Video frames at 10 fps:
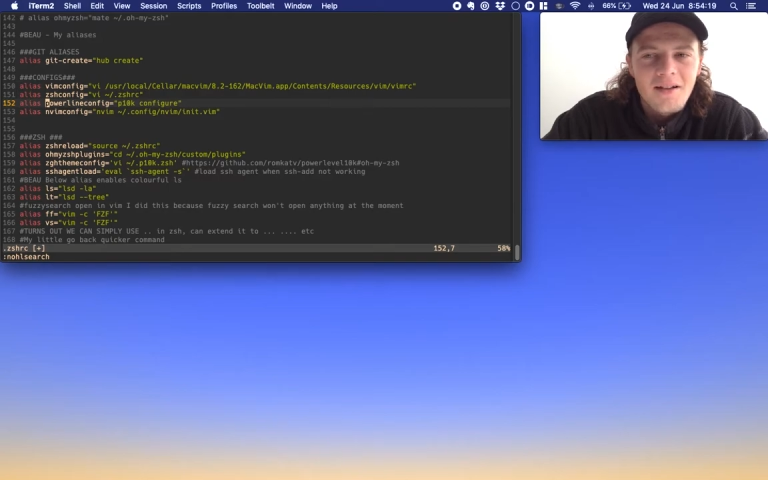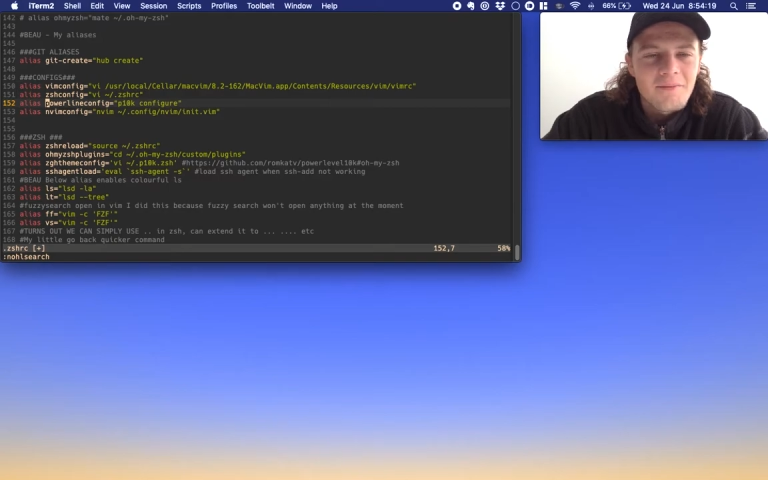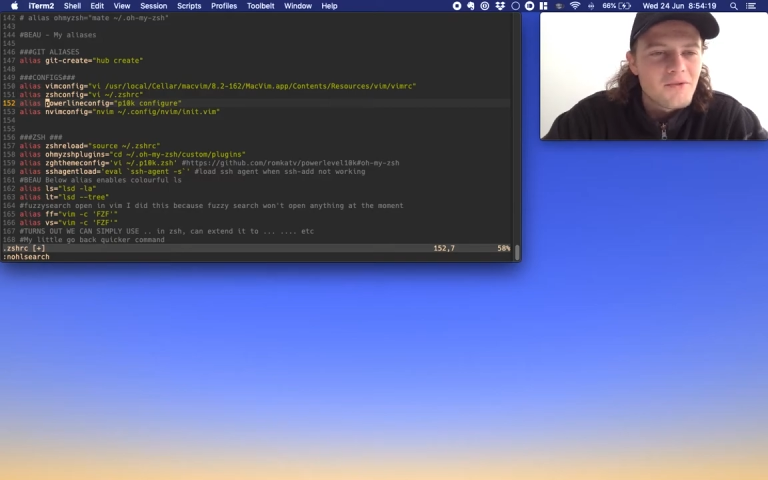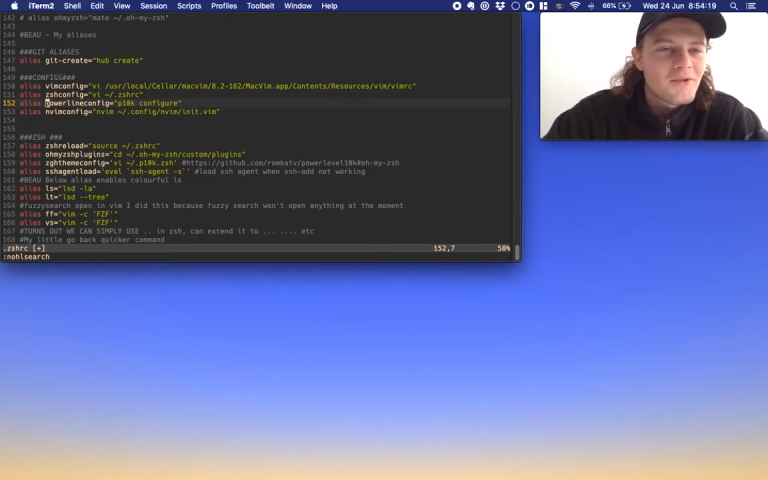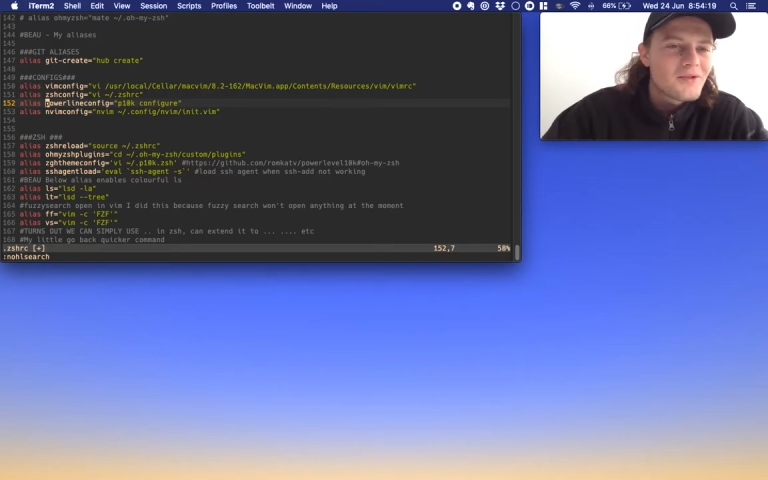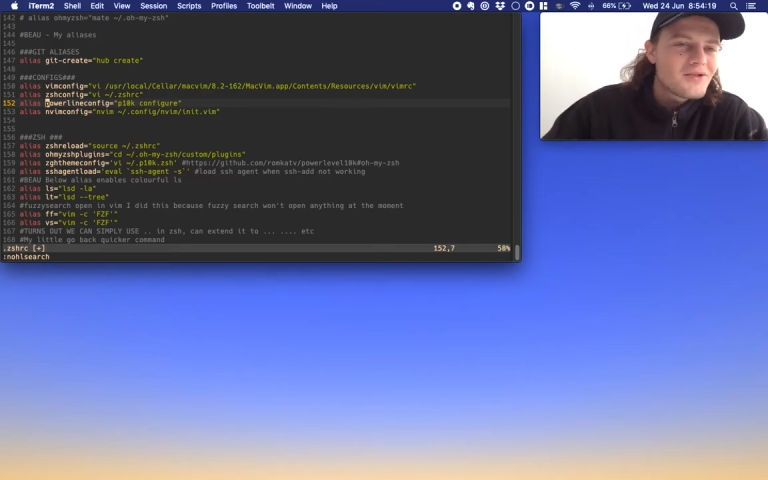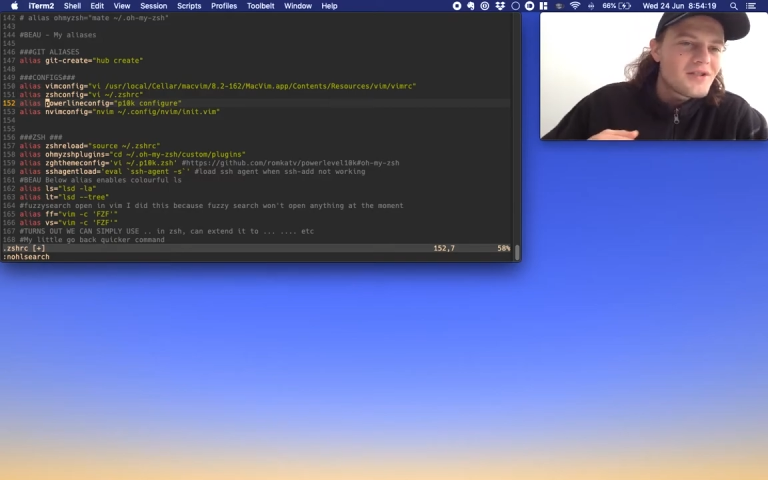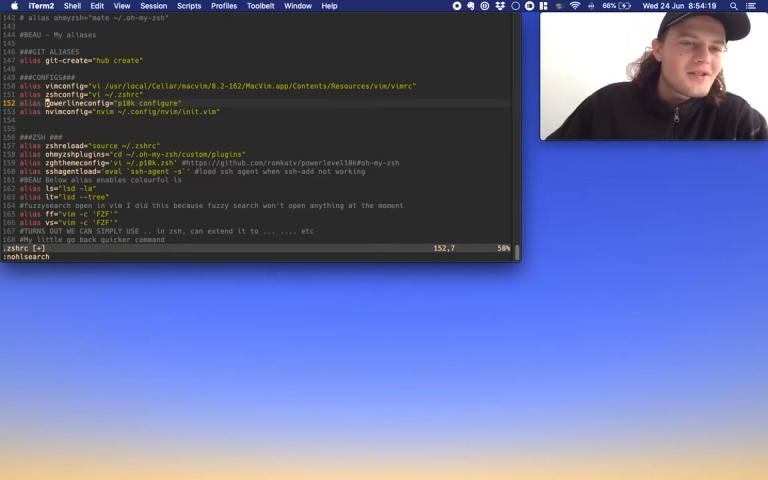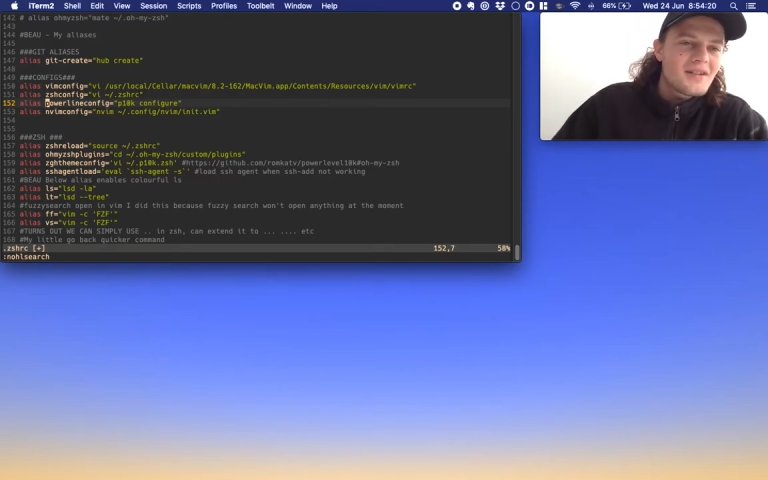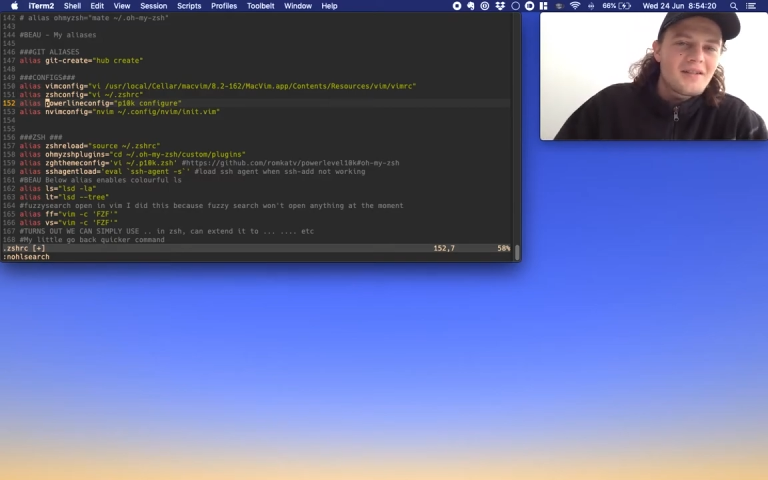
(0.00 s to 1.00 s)
I'm talking
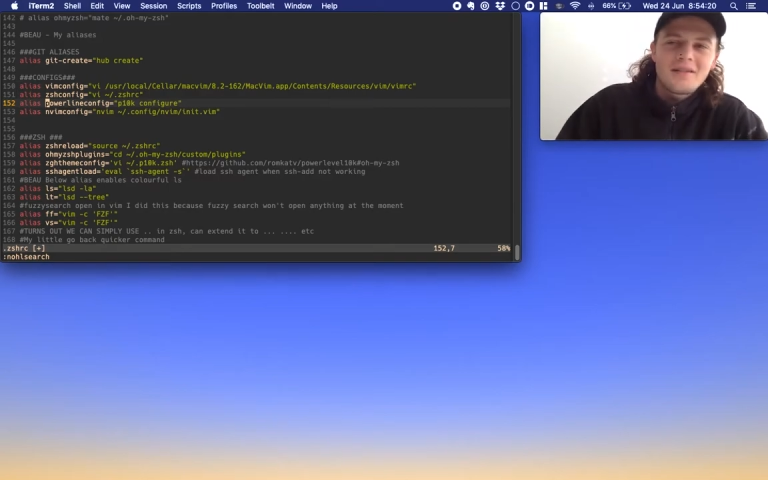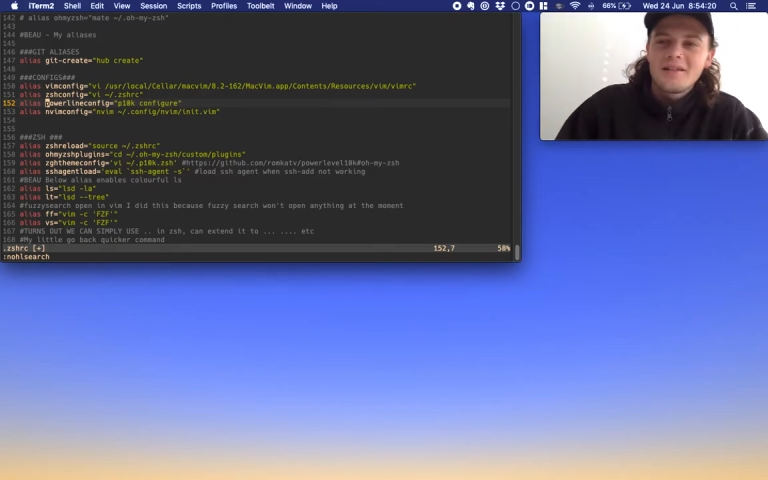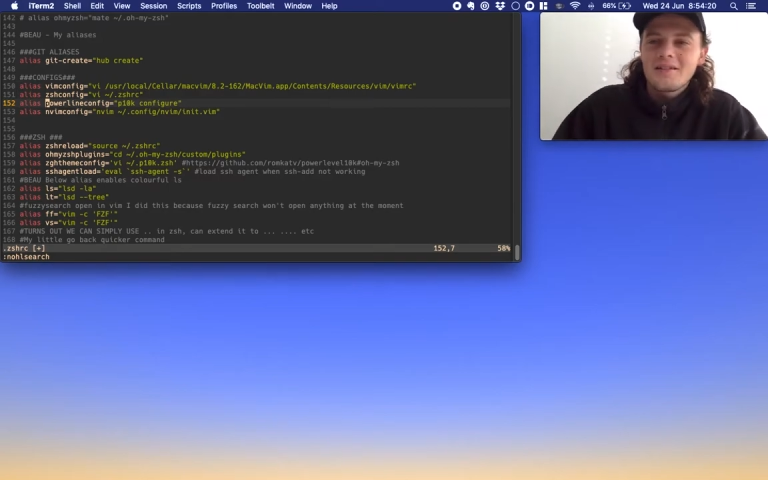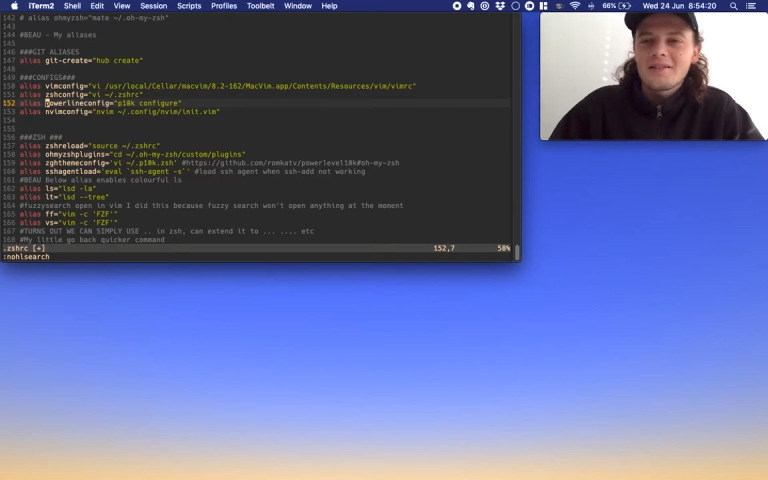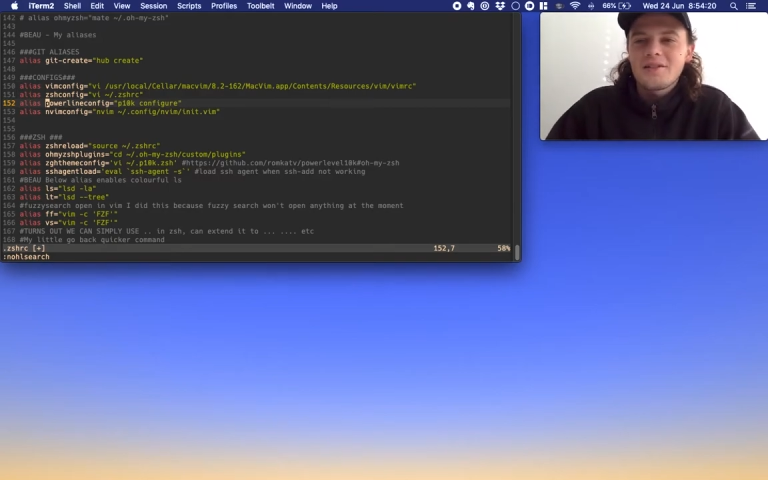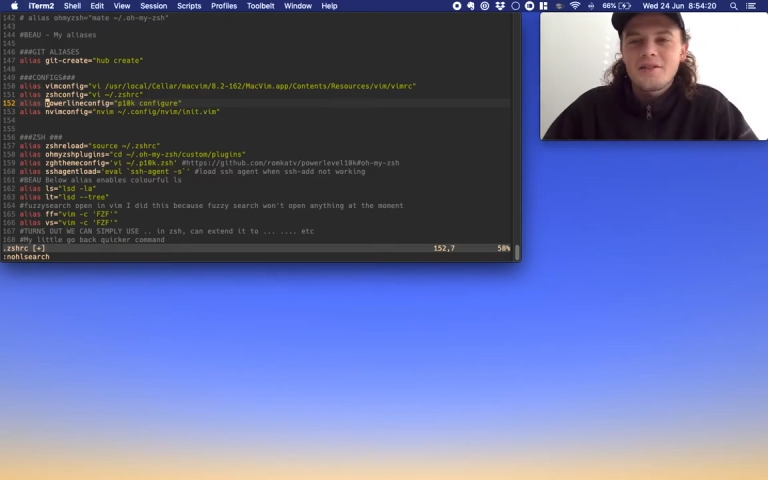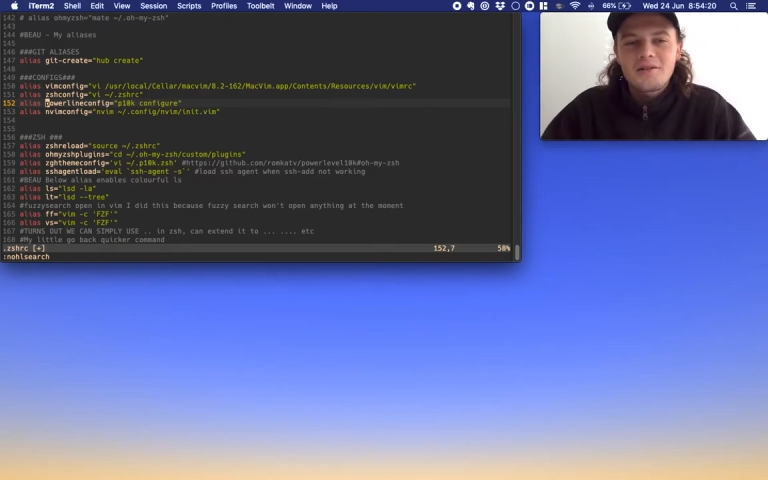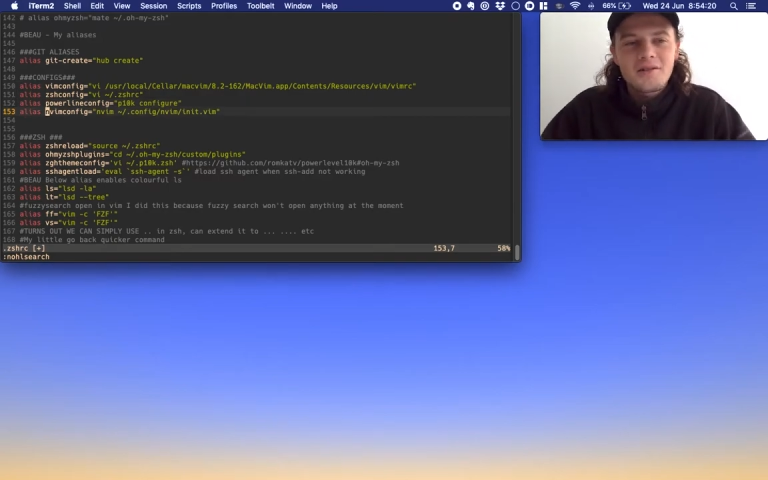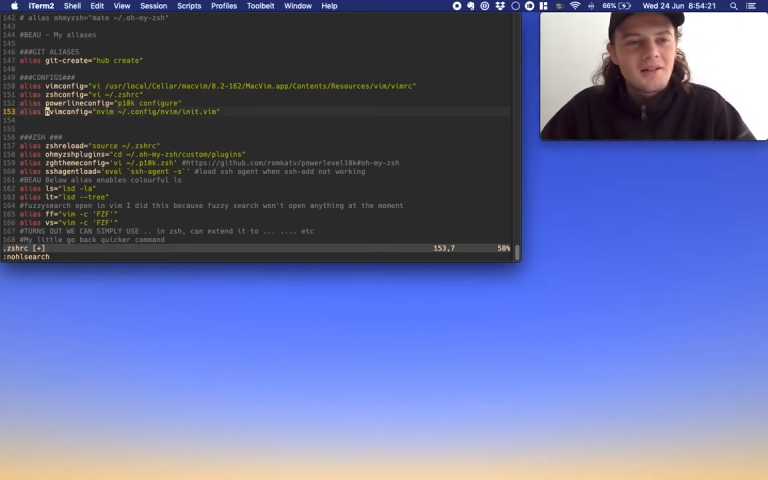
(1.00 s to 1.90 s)
shit now. Let's go.